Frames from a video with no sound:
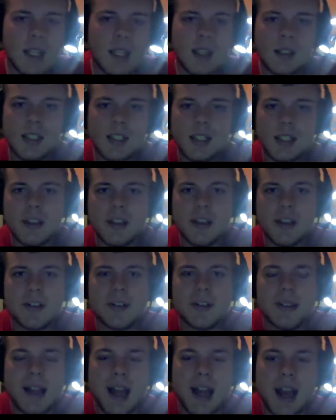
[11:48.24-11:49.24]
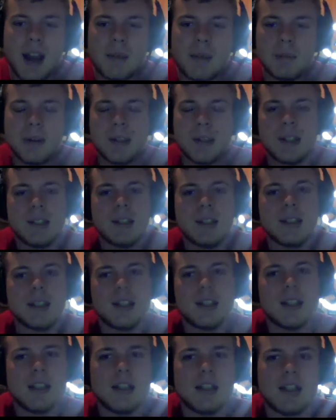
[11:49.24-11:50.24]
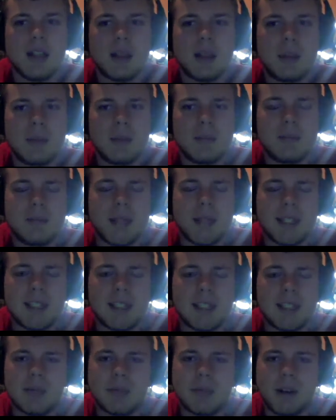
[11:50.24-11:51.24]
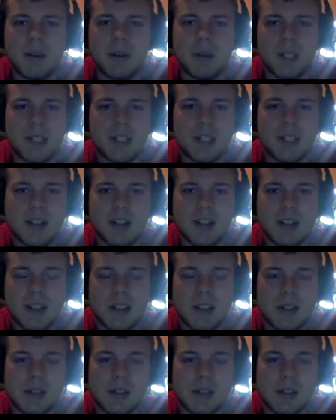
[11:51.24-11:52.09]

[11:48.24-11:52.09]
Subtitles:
did another lap. Picked up probably a card here or